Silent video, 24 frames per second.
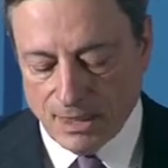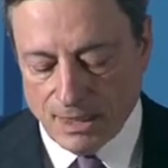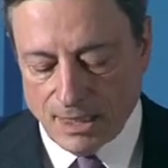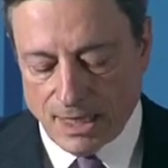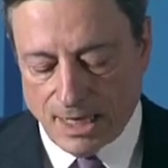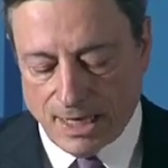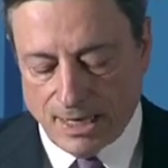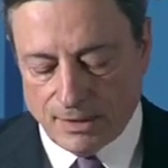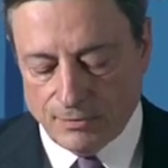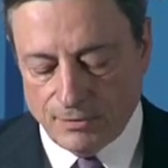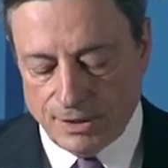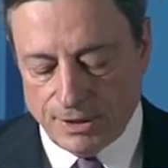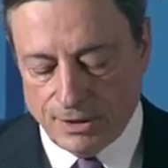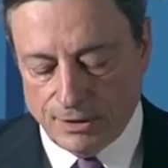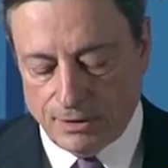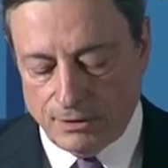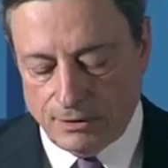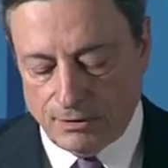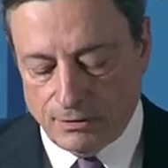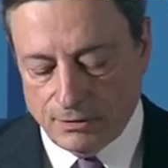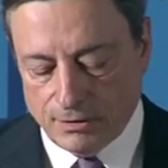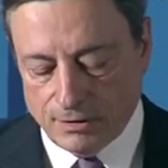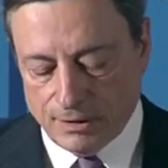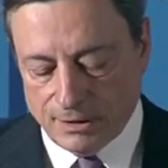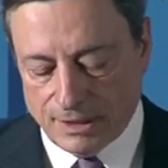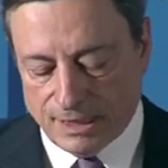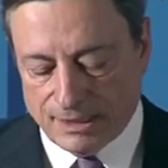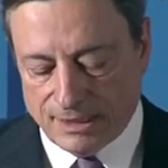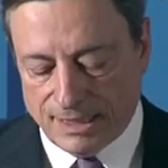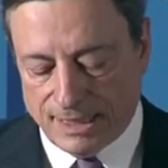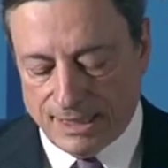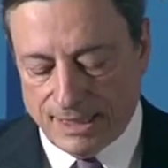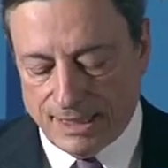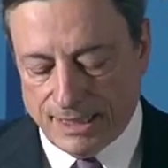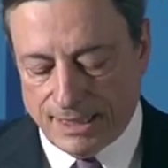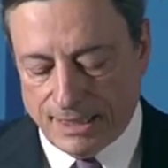And we know
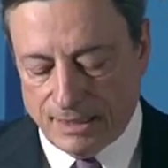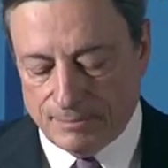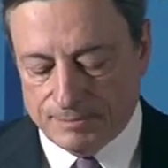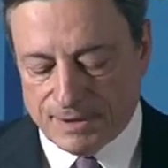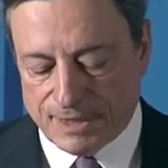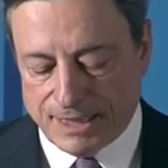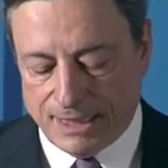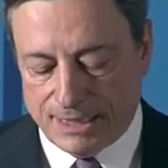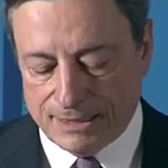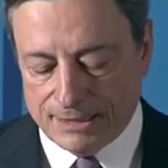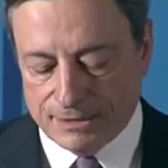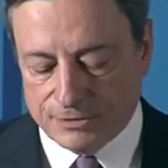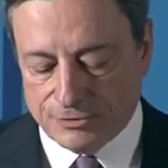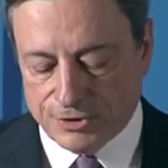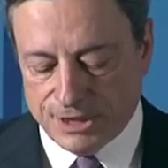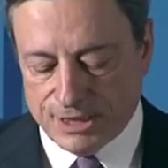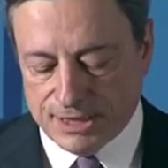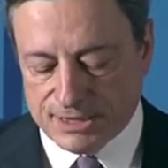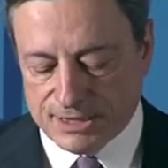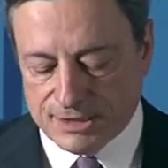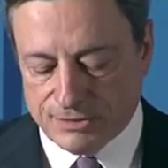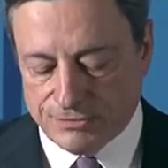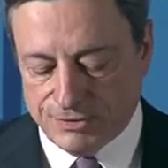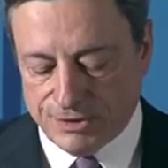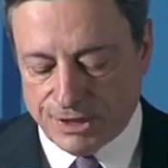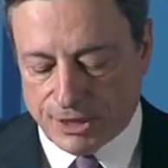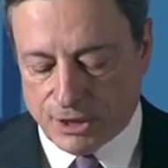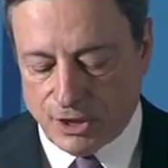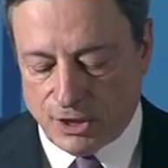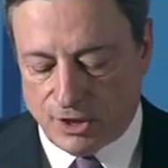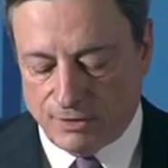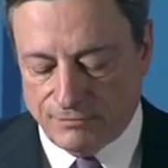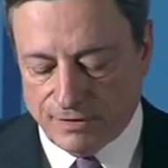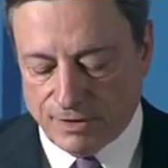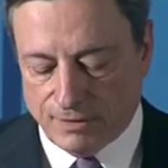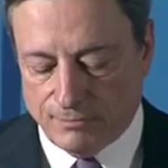that they help countries
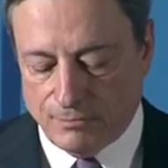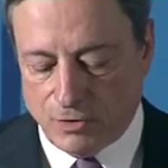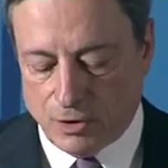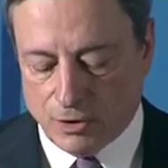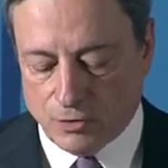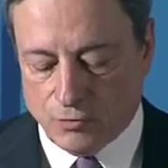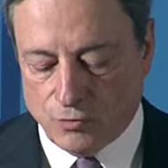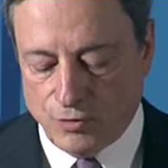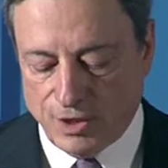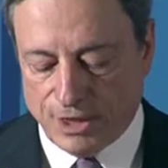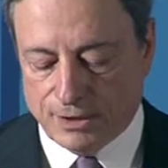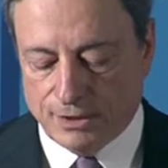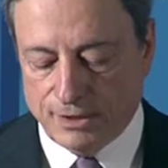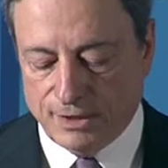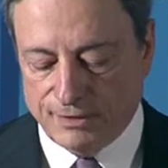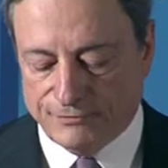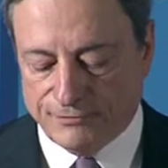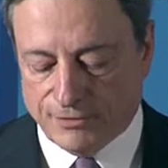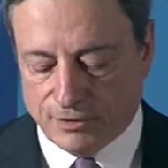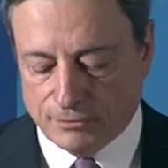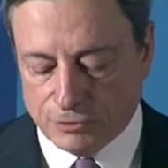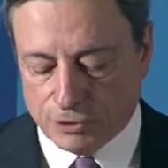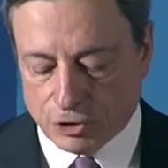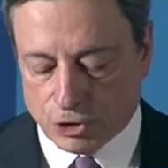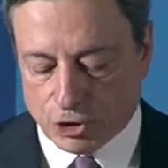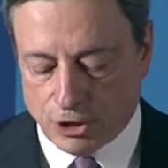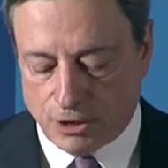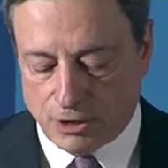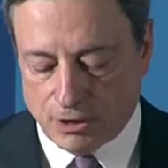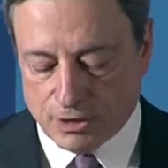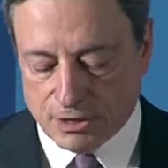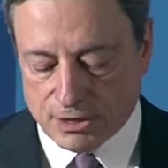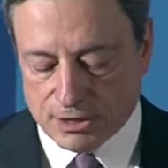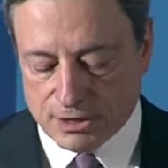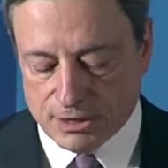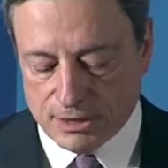recover more quickly from
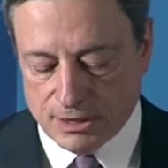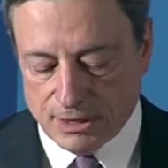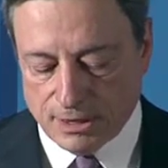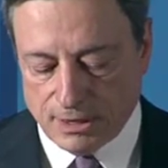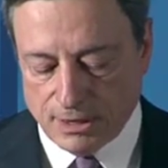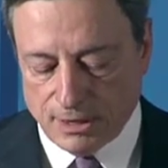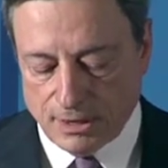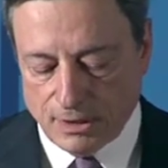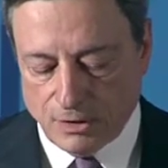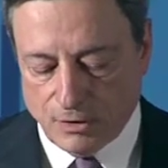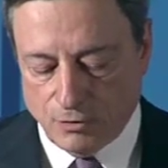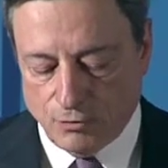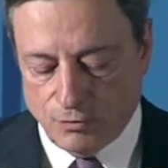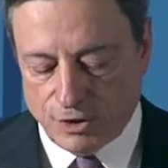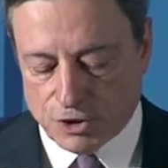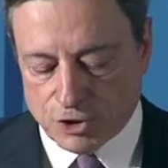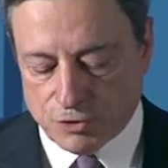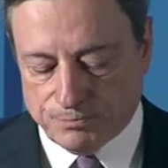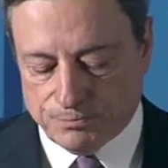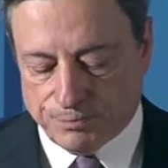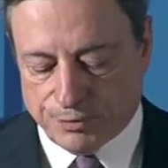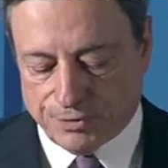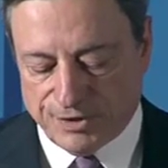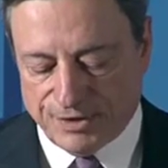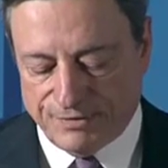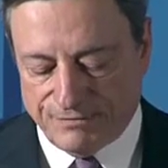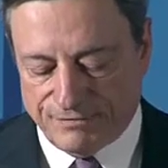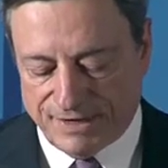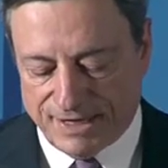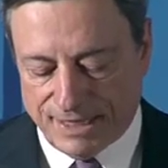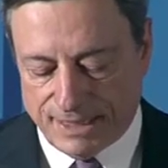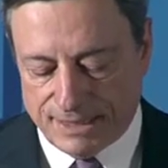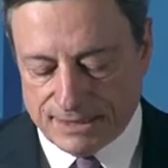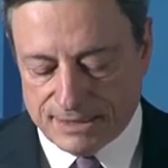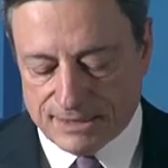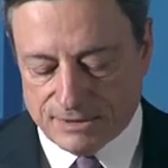shocks, which
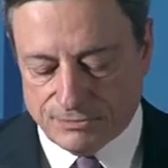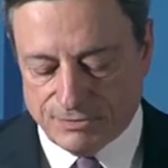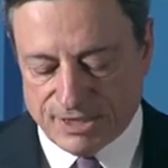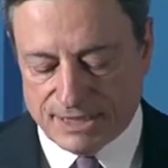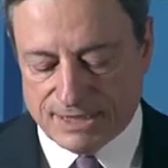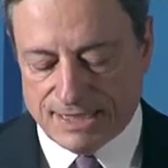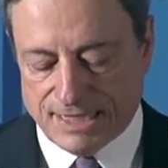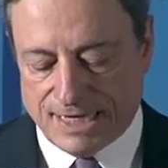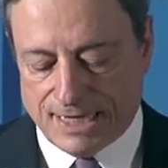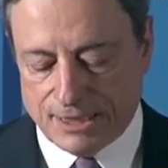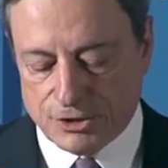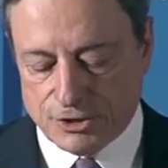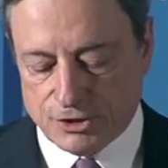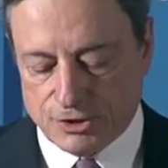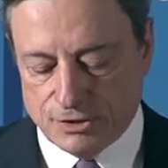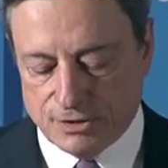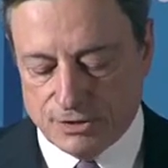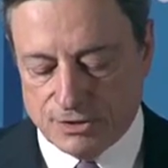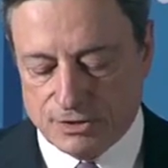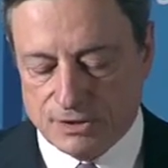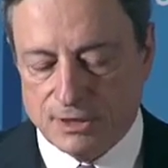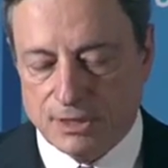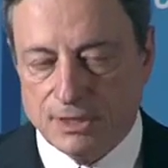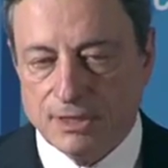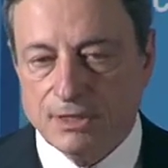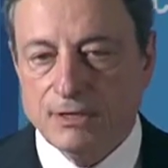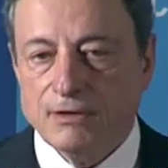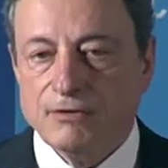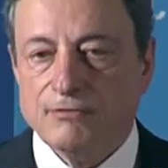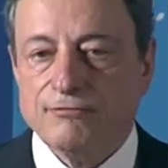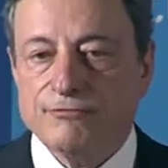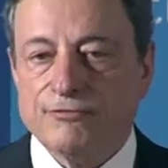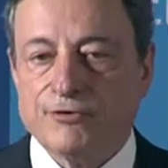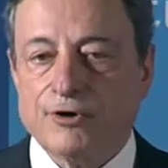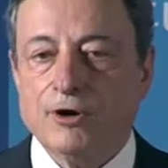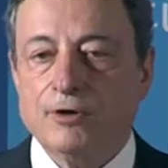prevents recessions
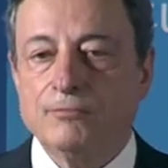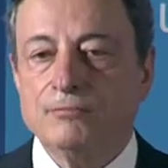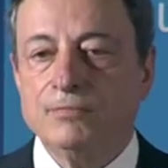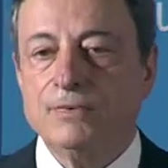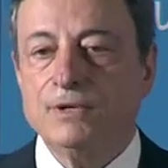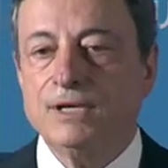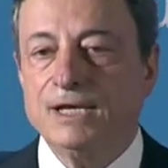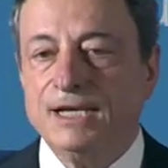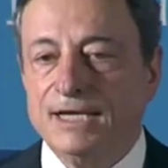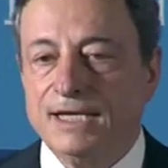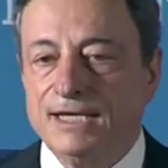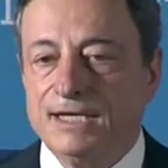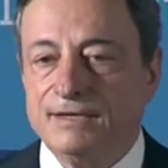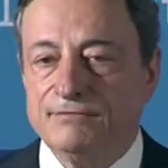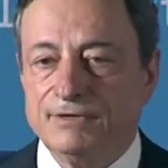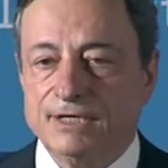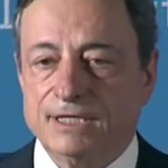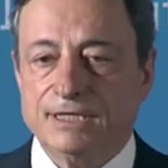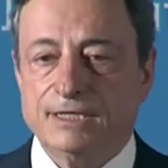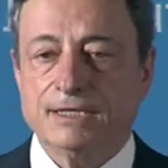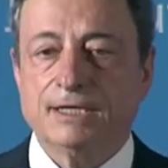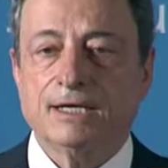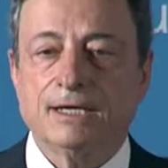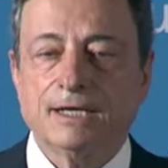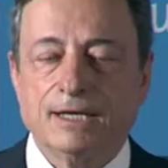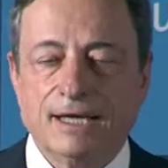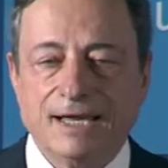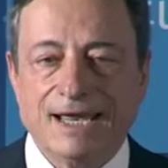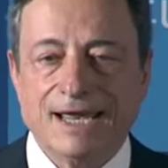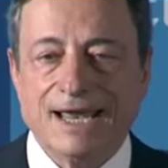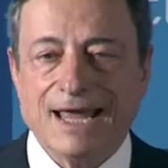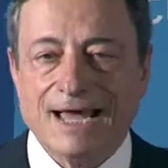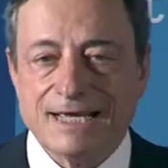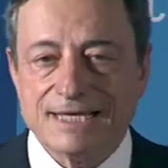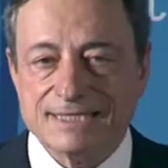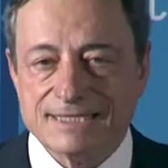from leaving
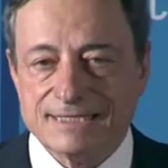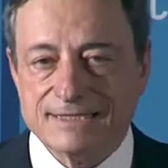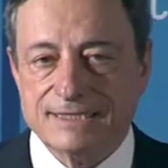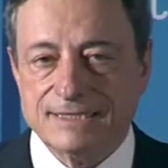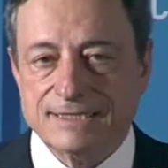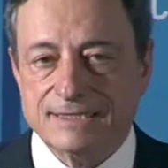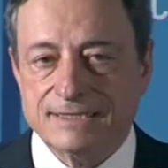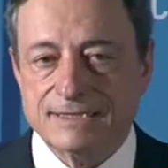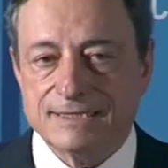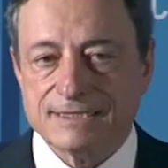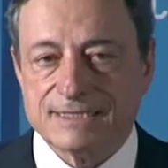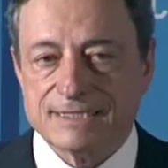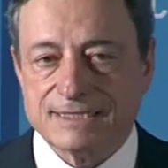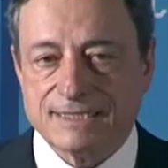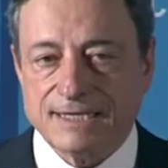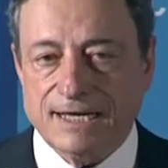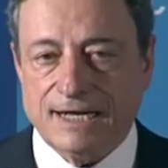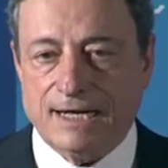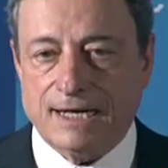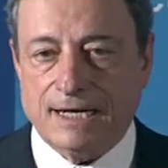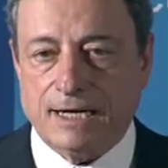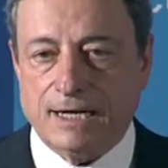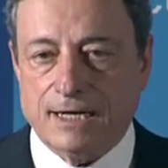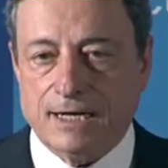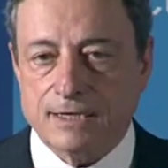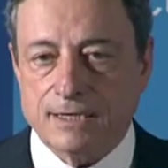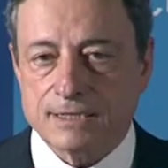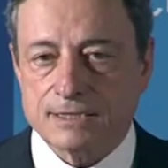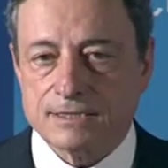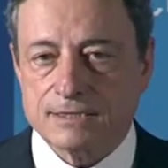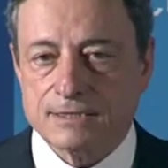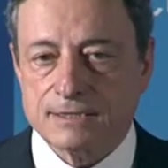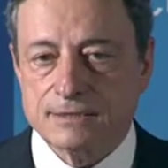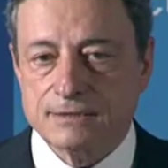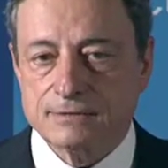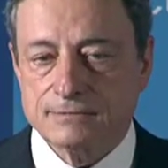lasting
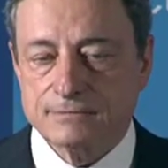scars.